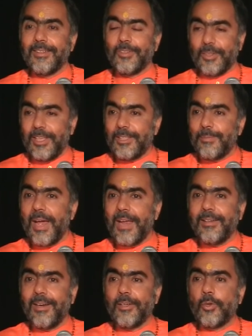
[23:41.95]
So this
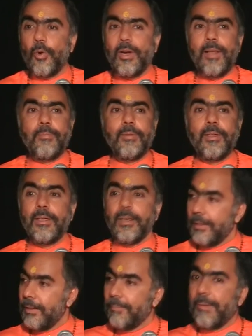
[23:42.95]
man told him,
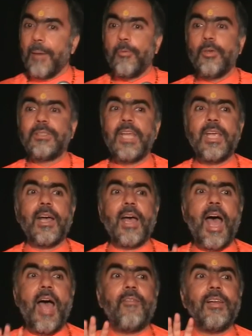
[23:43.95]
Babu is saying,
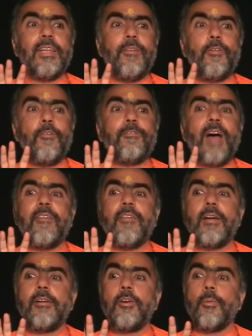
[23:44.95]
I will give you
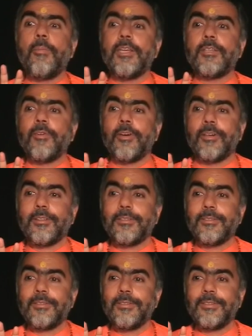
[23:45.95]
500 rupees for it.
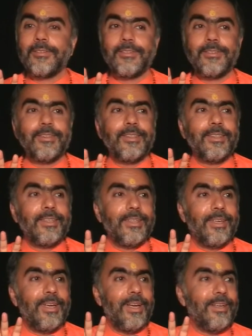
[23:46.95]

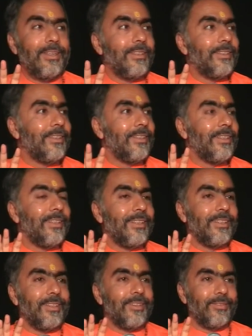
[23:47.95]
Yeah.
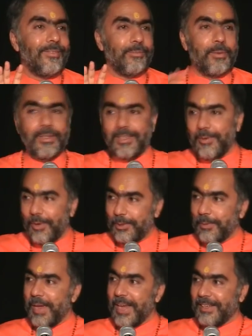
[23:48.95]
Because he wants
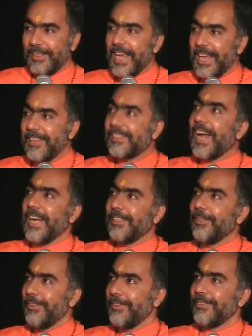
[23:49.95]
to take his cut,
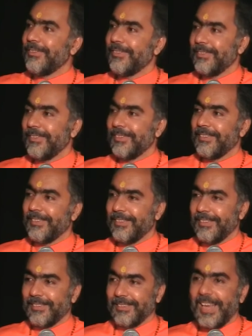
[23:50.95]
no?
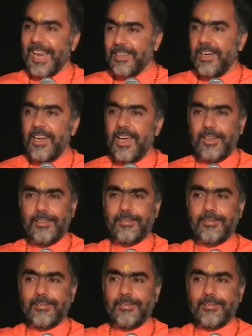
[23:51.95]
That's India.